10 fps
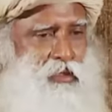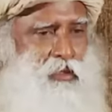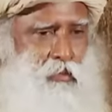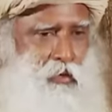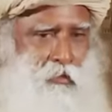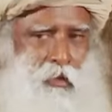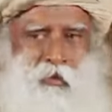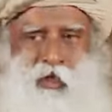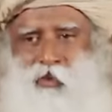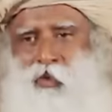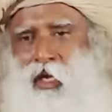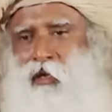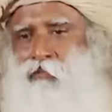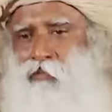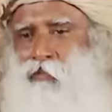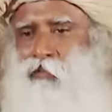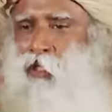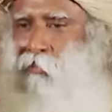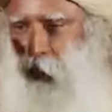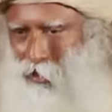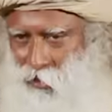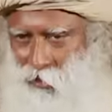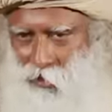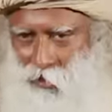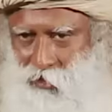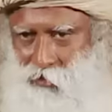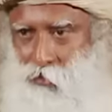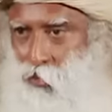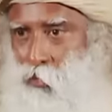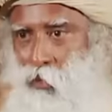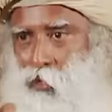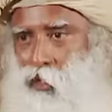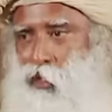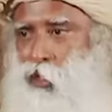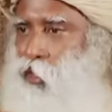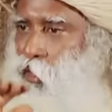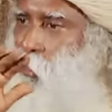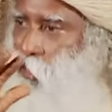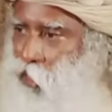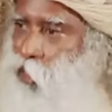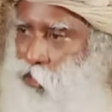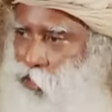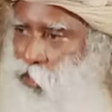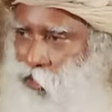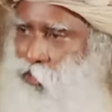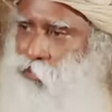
The more memory you have, the better it sees. No memory, it cannot see.